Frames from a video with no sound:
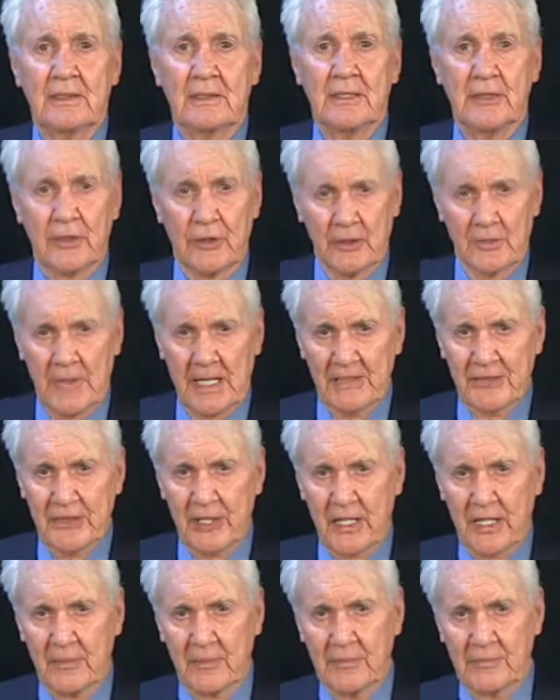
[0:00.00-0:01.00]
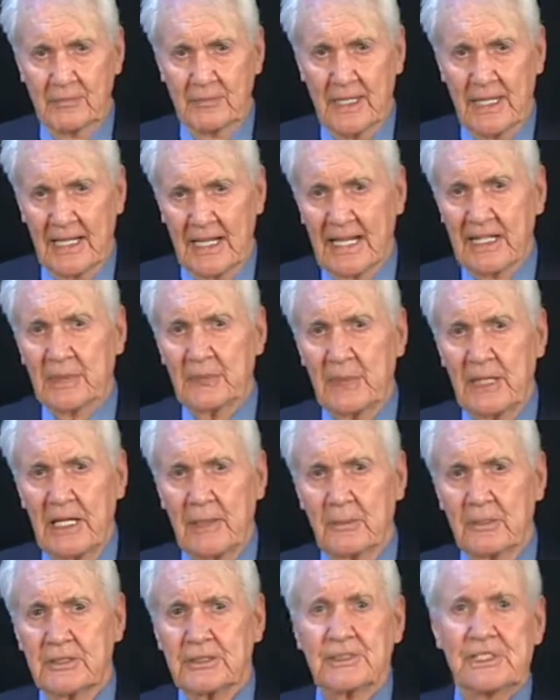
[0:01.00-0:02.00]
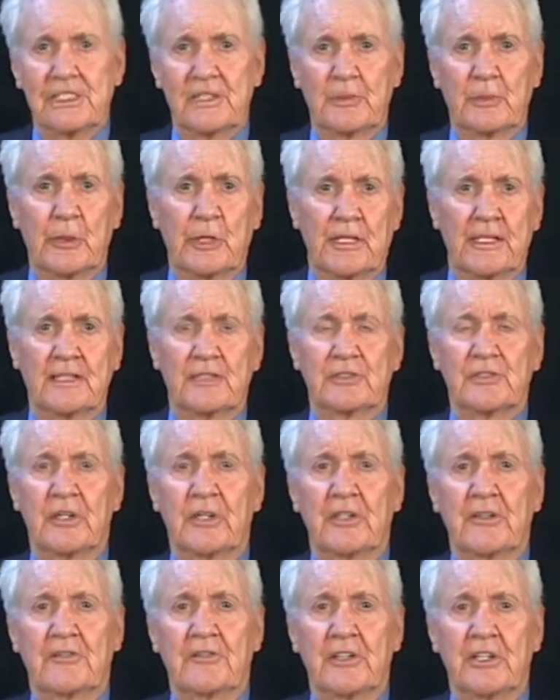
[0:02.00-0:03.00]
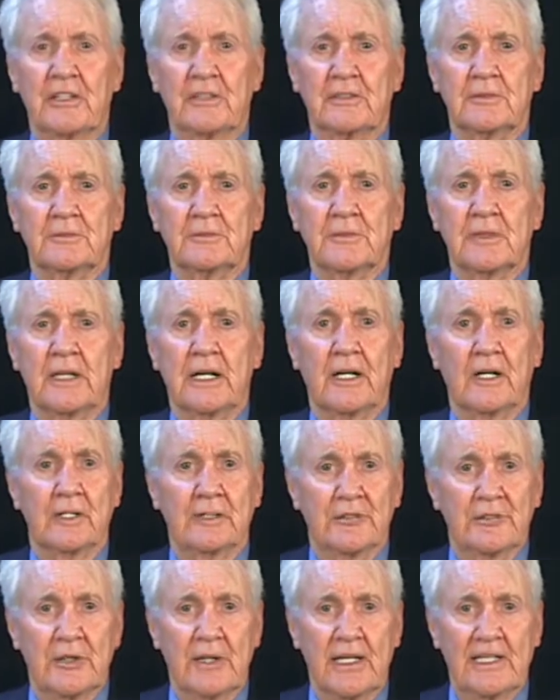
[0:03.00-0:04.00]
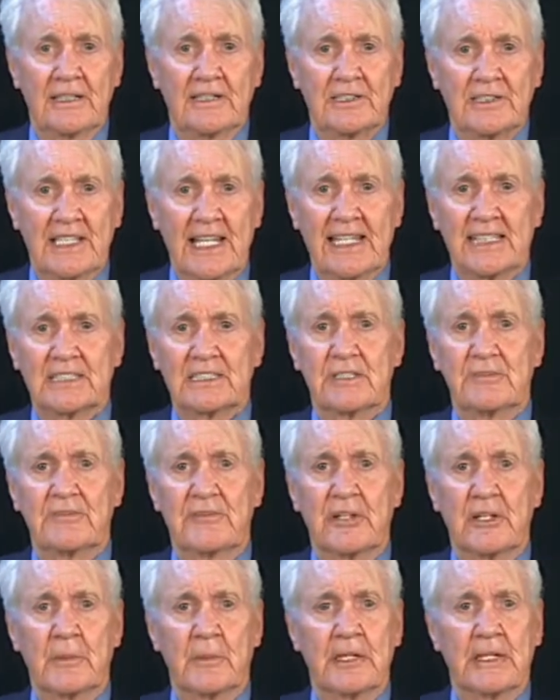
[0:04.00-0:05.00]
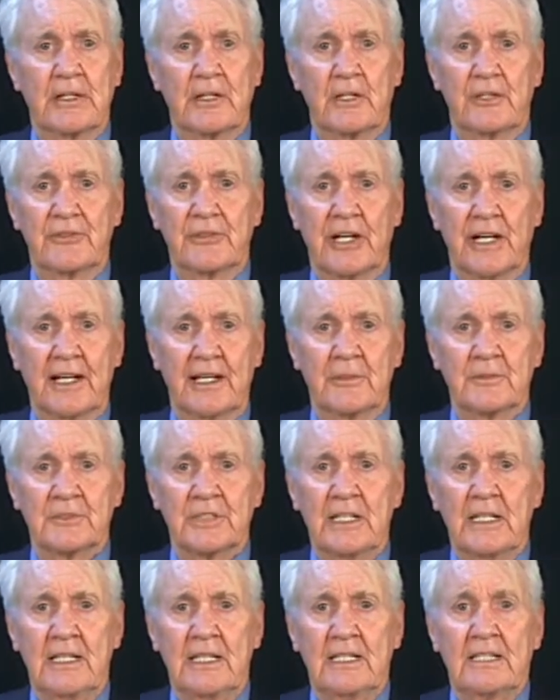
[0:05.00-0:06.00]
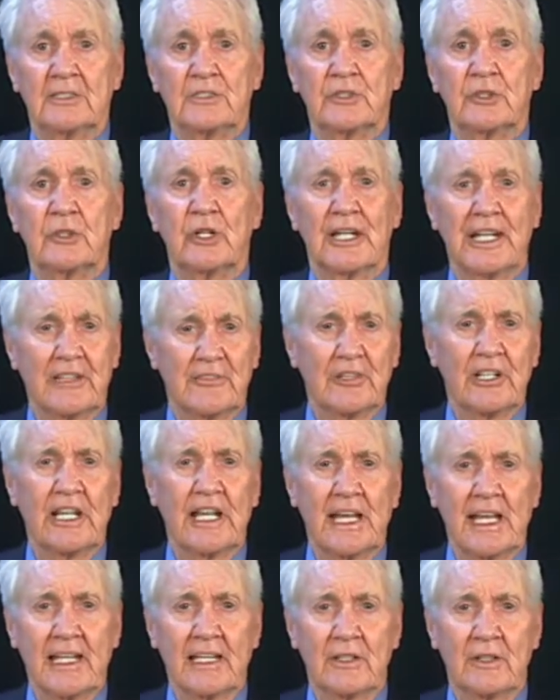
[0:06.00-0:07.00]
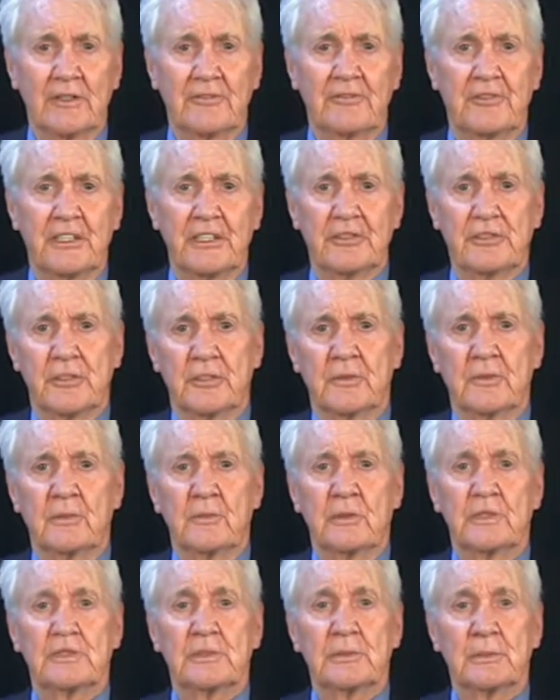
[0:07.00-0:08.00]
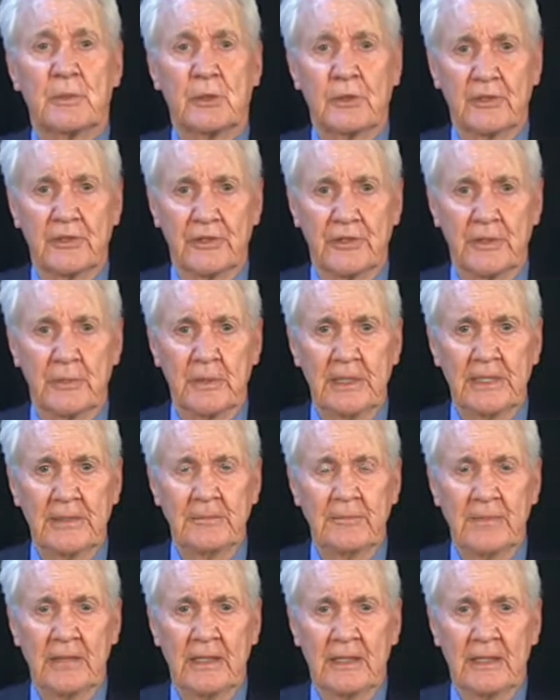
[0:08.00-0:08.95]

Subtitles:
You know, in my job, I had to be able to see the players on the field. I also had stats in front of me at all times, so every angle of vision was important to me.